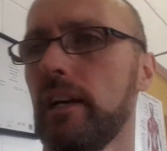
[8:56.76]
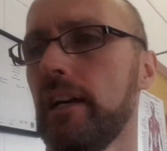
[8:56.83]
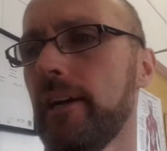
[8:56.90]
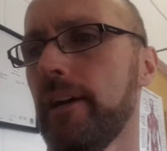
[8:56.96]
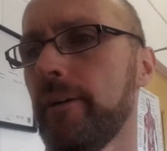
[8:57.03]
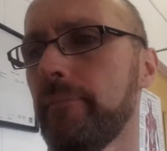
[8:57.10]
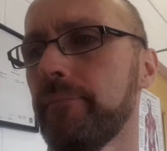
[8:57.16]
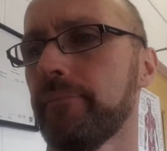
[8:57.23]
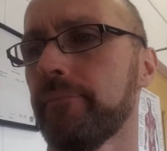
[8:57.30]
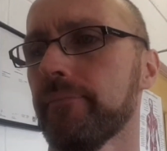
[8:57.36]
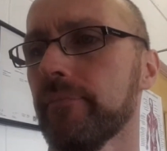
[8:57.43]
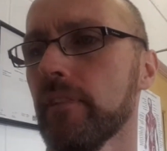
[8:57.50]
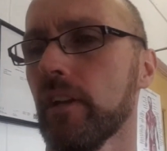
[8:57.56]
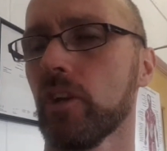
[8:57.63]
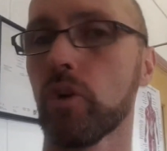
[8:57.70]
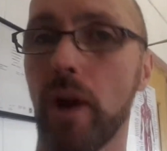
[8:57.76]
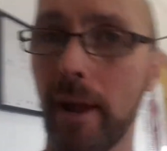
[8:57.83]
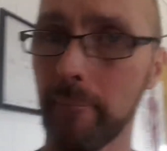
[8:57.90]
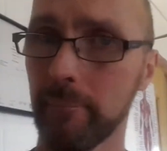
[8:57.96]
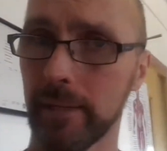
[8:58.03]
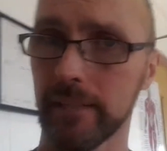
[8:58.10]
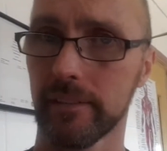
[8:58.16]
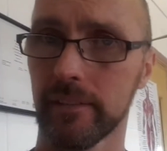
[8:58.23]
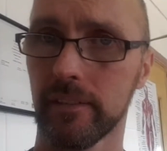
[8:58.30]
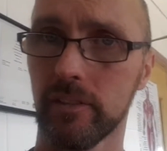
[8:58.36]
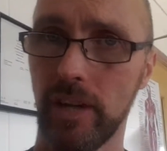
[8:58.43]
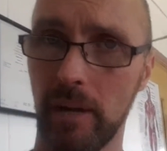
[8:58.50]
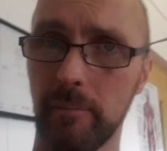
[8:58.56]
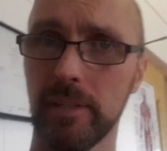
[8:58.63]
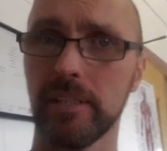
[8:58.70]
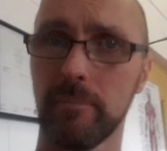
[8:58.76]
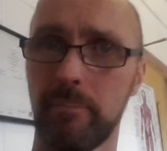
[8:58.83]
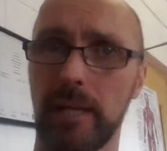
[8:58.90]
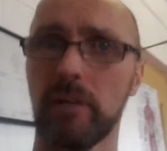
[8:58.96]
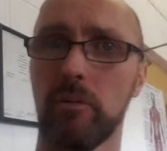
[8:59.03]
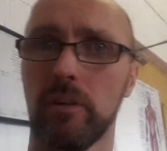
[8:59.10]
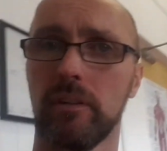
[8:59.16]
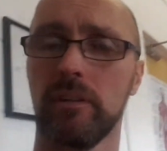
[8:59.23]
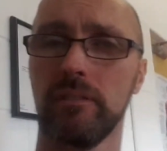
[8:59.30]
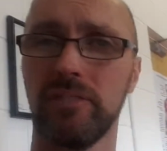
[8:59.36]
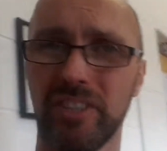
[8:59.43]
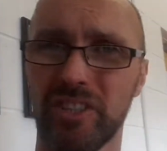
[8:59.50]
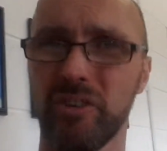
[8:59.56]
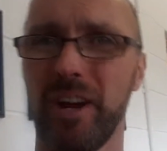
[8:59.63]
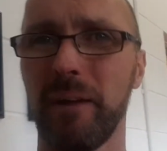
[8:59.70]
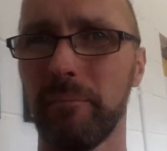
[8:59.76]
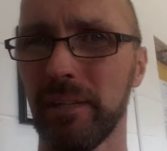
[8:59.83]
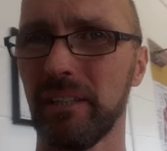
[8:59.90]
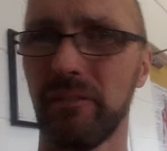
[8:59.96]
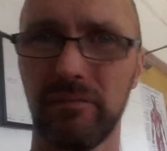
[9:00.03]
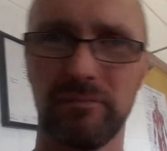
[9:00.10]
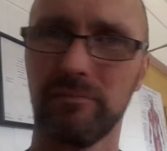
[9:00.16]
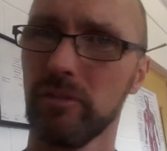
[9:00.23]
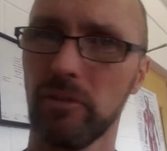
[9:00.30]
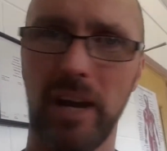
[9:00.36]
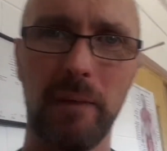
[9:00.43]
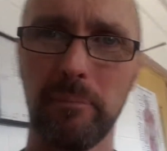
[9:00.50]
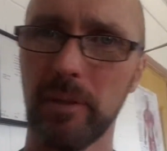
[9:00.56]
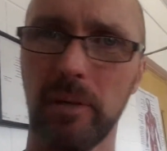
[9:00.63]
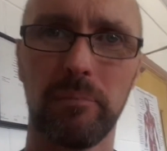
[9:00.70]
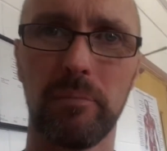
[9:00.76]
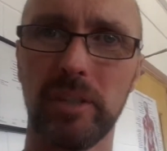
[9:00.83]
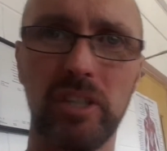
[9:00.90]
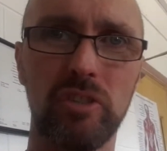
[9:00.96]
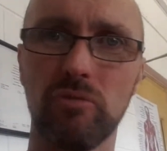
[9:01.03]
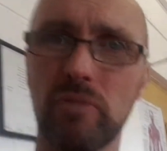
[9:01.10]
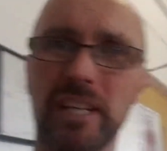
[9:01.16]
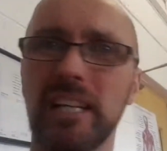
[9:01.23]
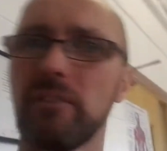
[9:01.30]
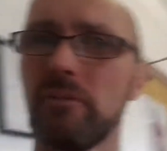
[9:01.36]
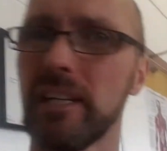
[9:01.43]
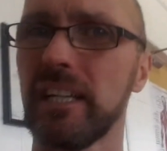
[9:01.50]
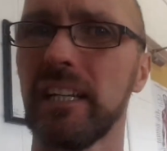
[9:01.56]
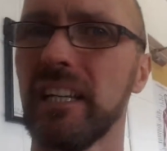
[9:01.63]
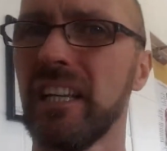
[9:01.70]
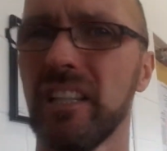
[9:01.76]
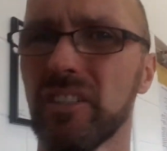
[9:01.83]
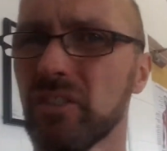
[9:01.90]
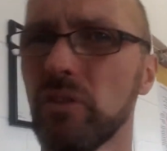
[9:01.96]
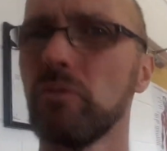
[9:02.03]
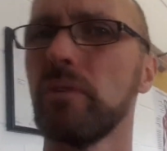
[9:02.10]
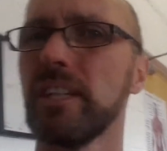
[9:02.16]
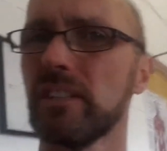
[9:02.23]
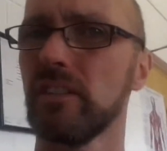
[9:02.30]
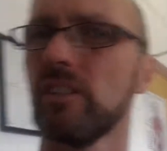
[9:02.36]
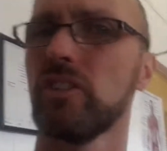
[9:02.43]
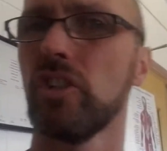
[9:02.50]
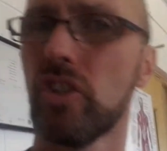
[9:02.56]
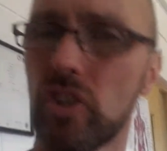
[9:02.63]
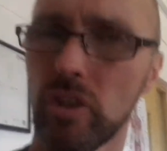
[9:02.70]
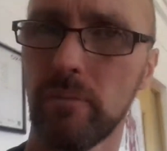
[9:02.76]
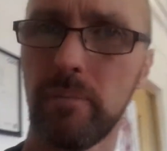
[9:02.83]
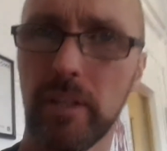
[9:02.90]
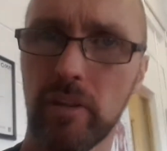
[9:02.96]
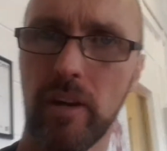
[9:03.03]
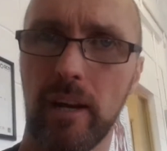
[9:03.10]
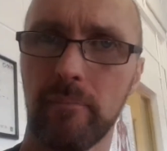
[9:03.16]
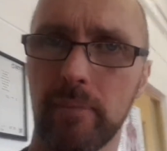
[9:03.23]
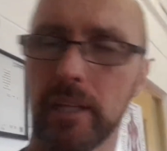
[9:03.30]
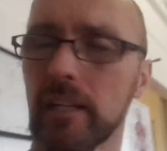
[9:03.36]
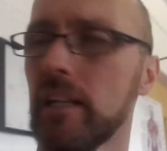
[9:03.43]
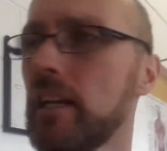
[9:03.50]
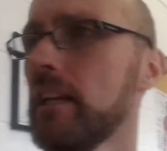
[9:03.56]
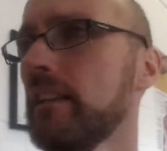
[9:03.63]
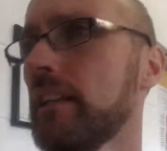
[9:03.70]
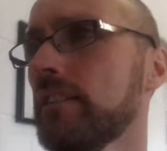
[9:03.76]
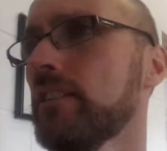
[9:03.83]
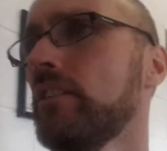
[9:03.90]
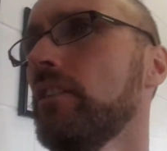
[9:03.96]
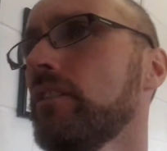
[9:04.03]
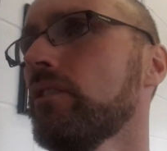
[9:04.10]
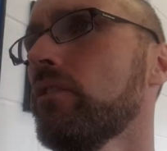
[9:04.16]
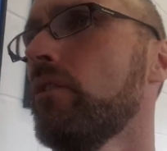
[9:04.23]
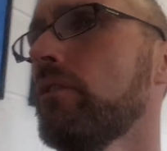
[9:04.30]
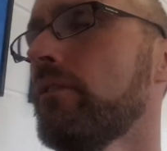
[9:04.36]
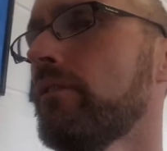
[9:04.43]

Cramping. Cramping's a big one. You're cramping up when you really, really, there's no reason that you should be cramping. That's another